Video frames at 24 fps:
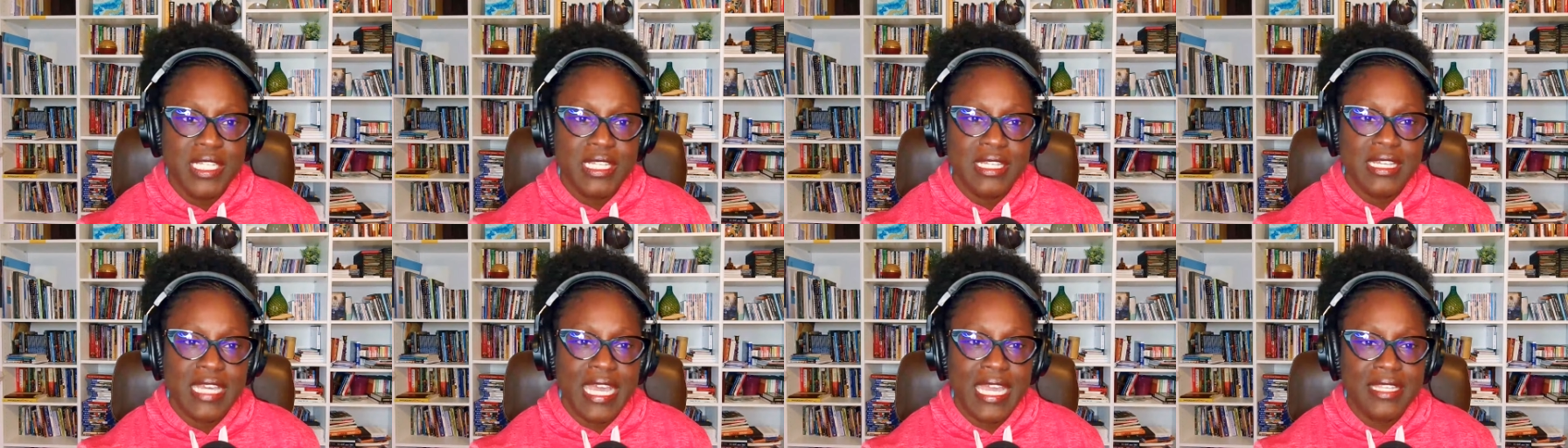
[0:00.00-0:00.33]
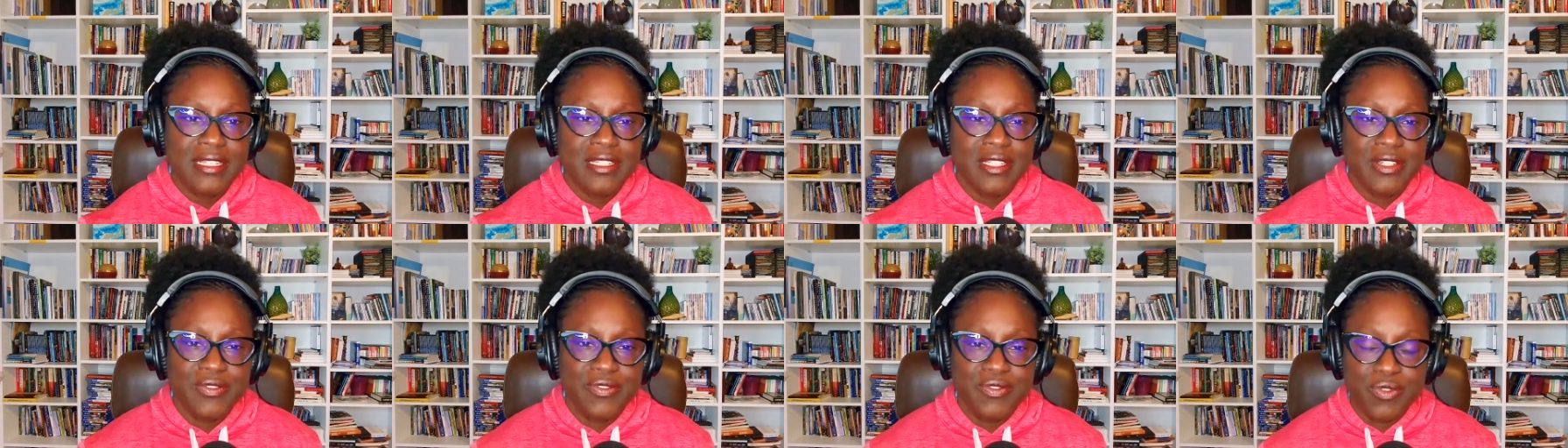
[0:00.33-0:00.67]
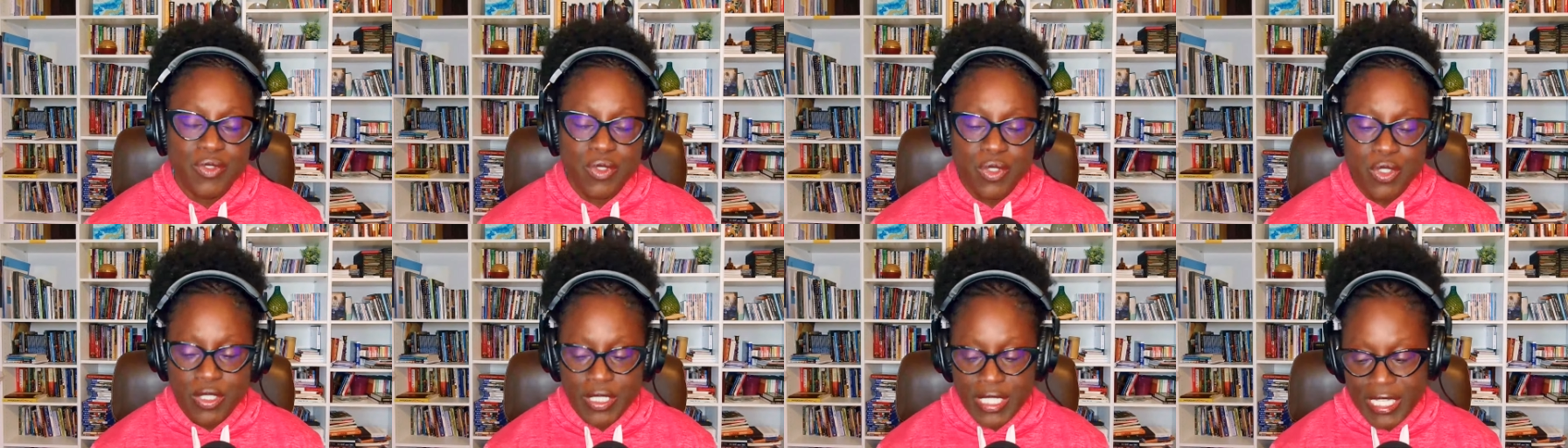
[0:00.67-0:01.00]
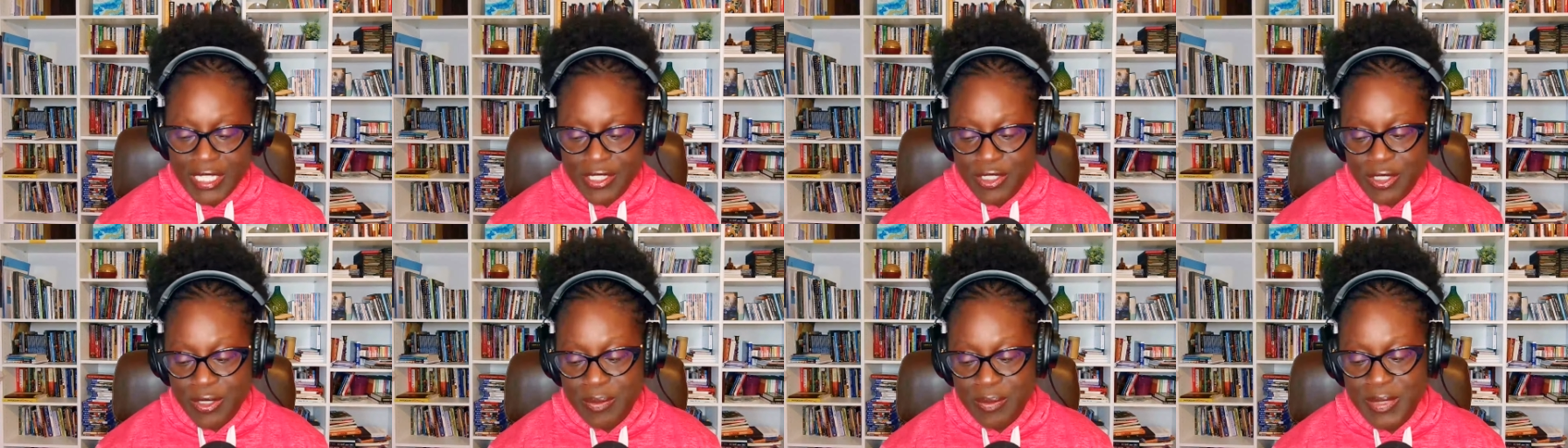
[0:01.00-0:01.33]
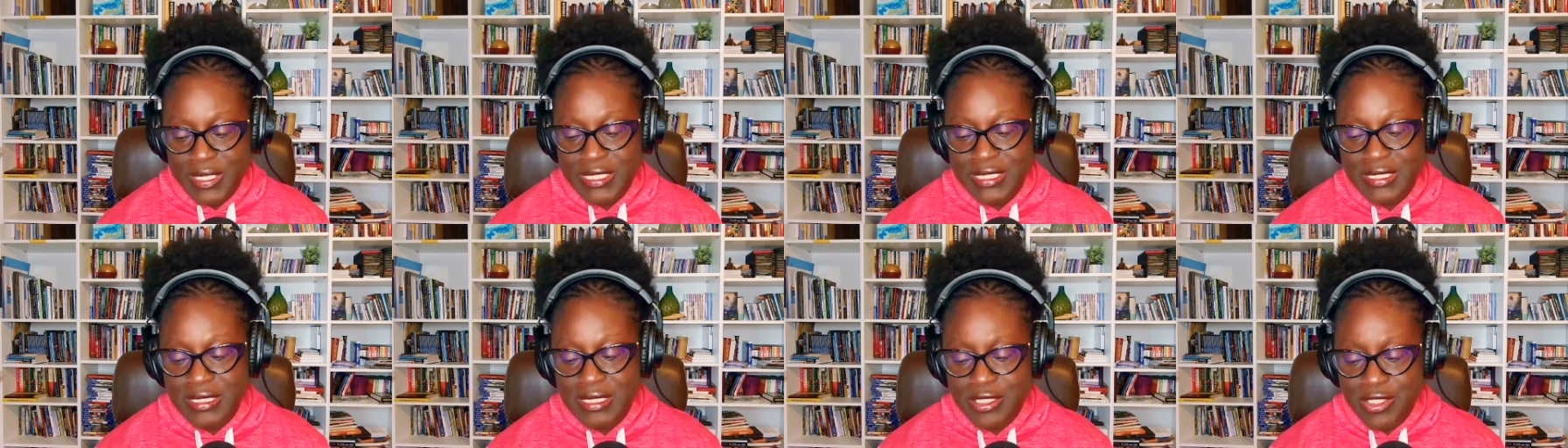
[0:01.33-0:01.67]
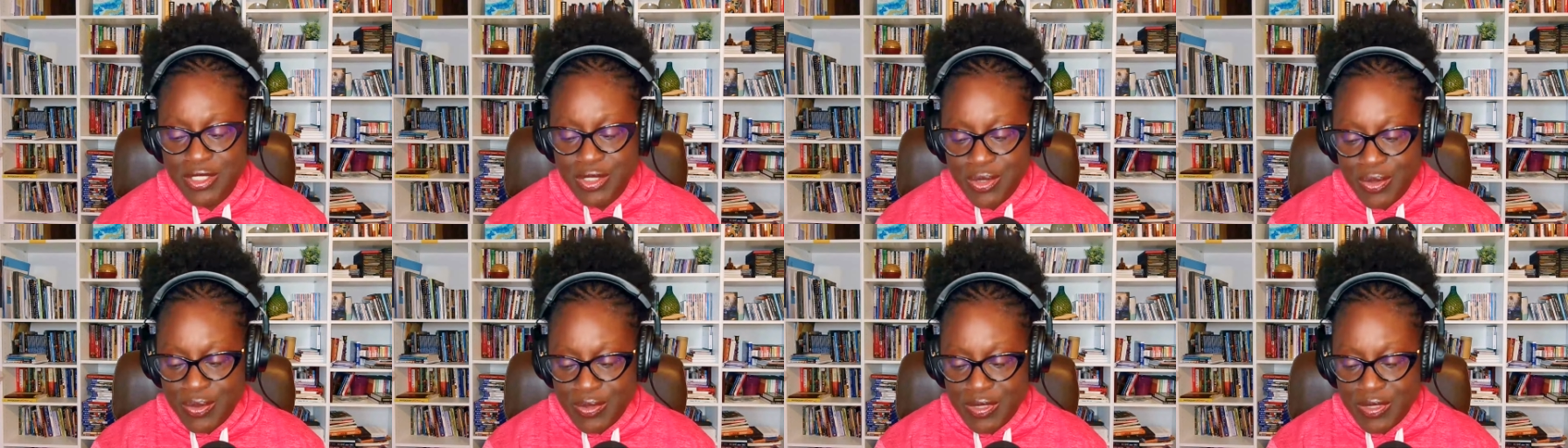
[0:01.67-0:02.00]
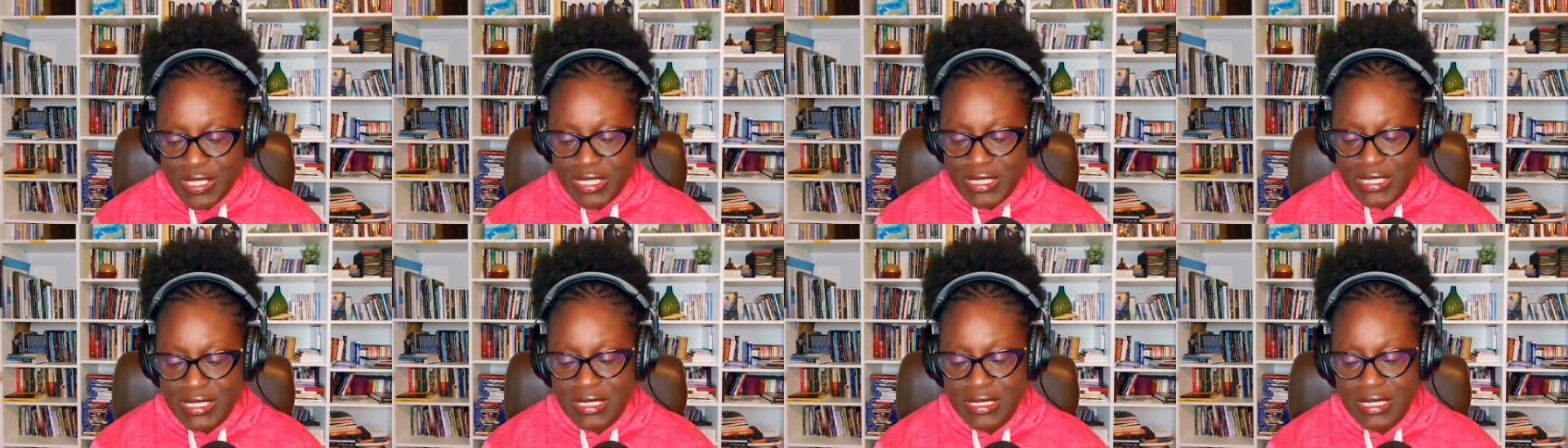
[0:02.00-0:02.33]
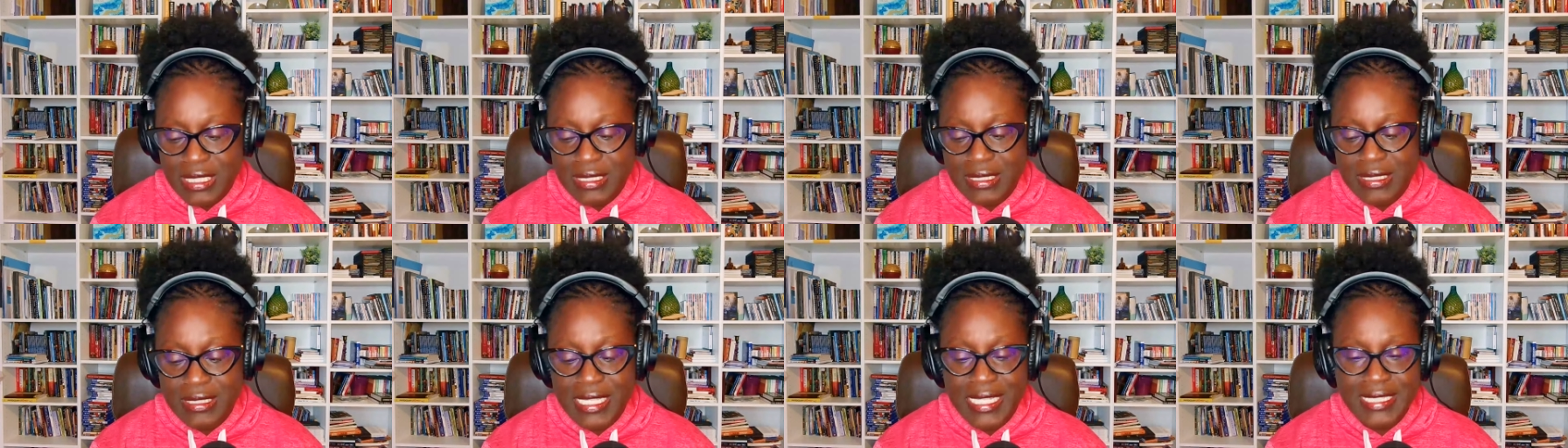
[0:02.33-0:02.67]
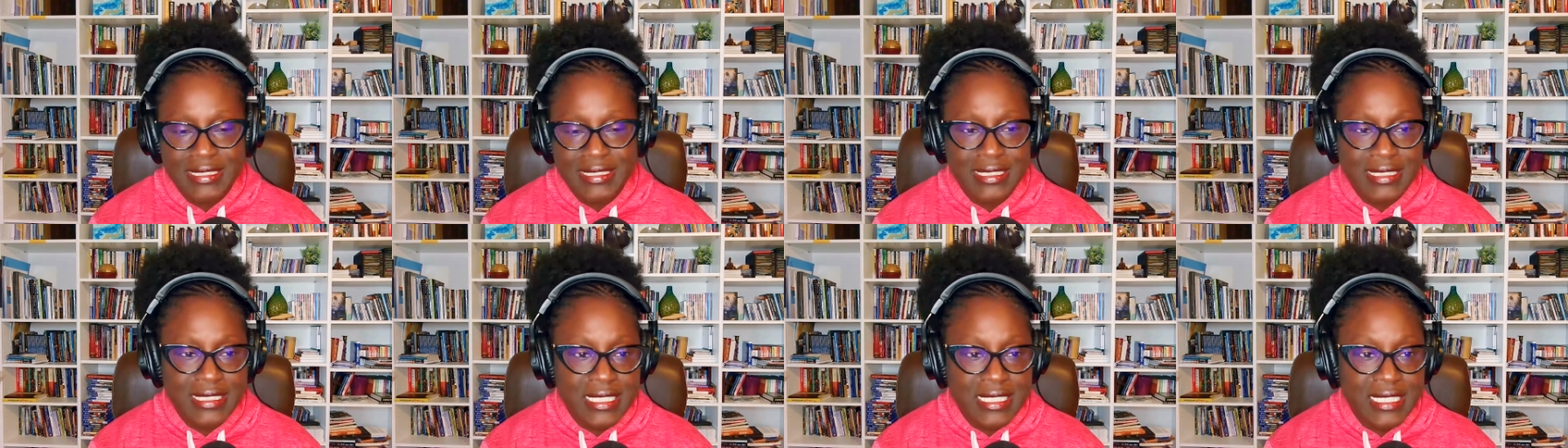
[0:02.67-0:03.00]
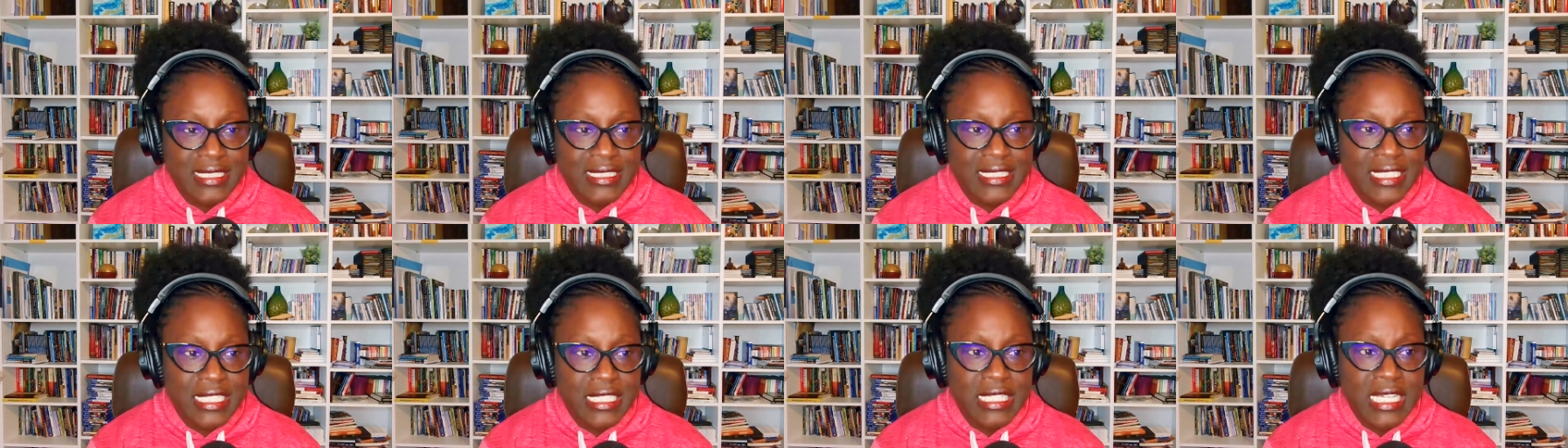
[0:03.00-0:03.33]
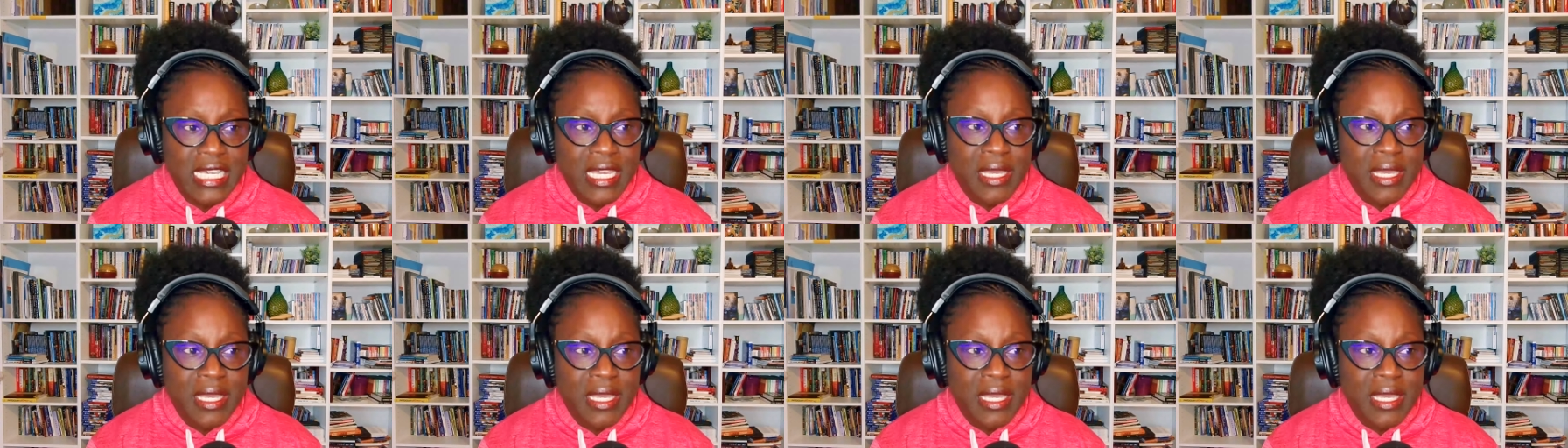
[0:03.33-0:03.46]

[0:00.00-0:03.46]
kind of look at your business through these lenses. And